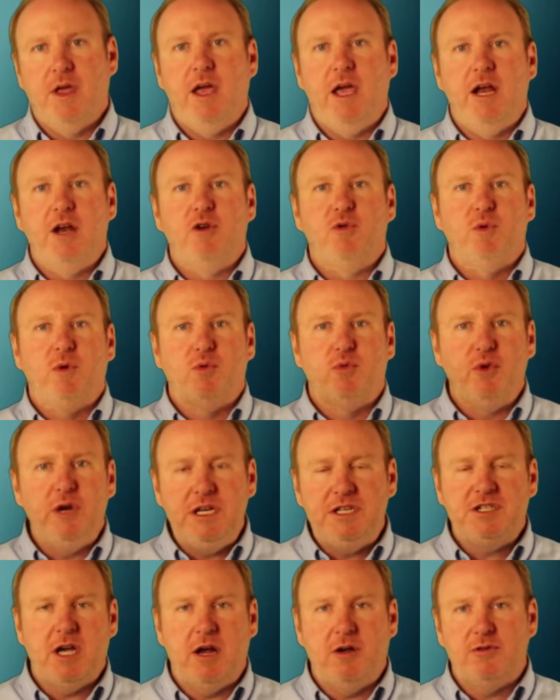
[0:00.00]
and it will
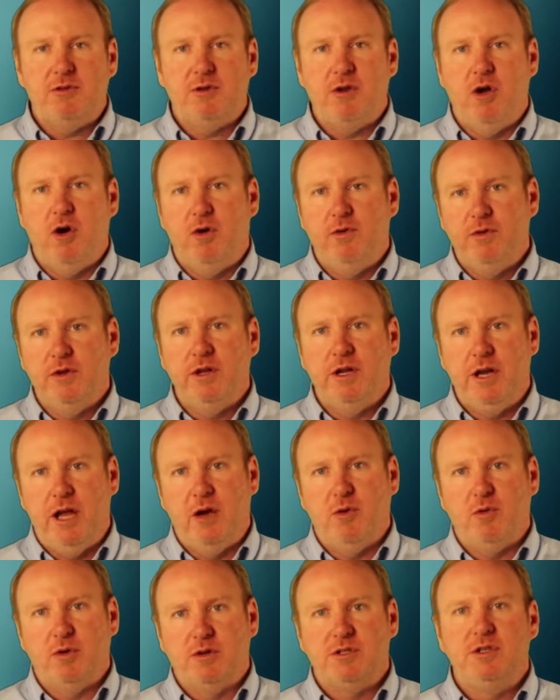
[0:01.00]
reach out over the
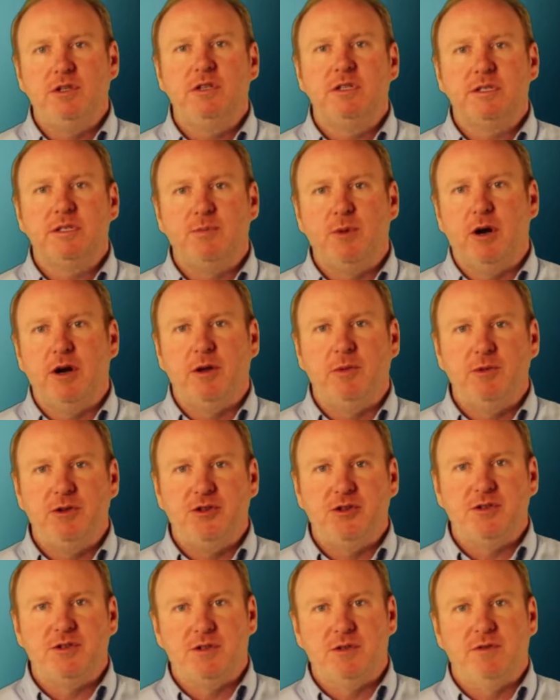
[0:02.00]
network to the Smart
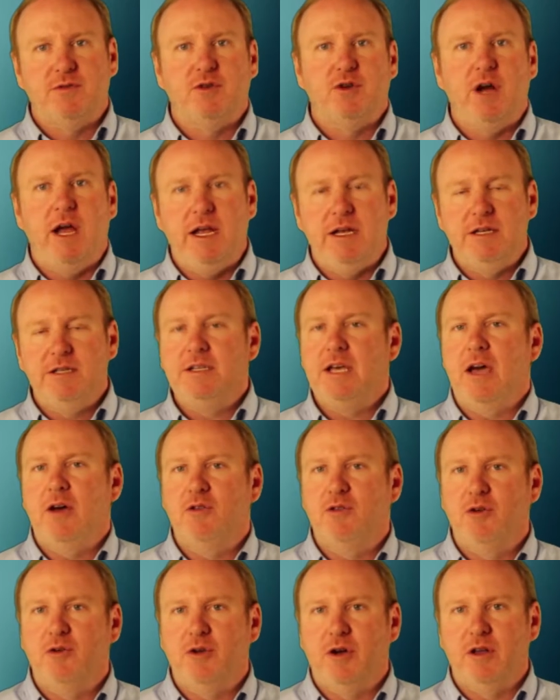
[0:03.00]
Imager server and
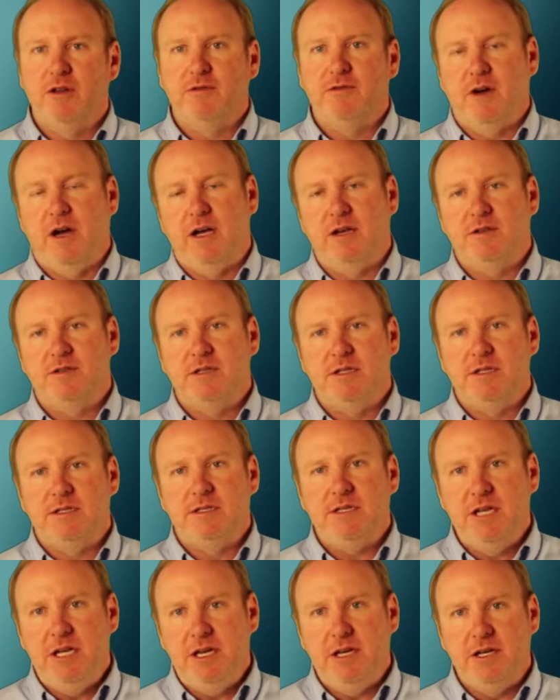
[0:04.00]
download all the files
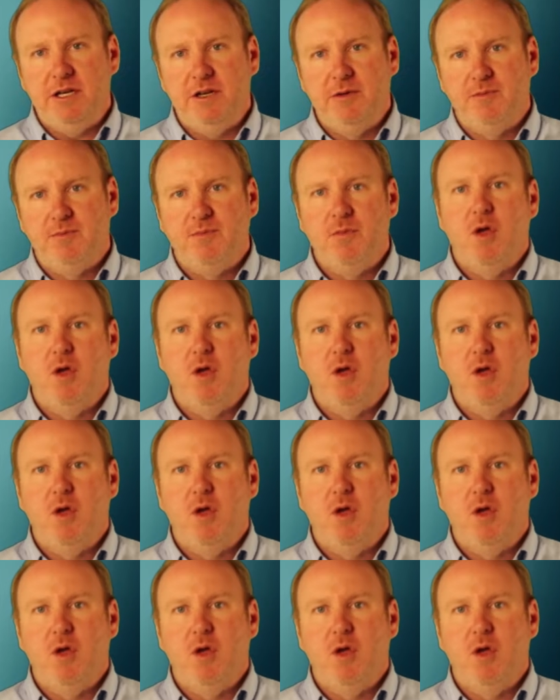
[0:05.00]
it's needed,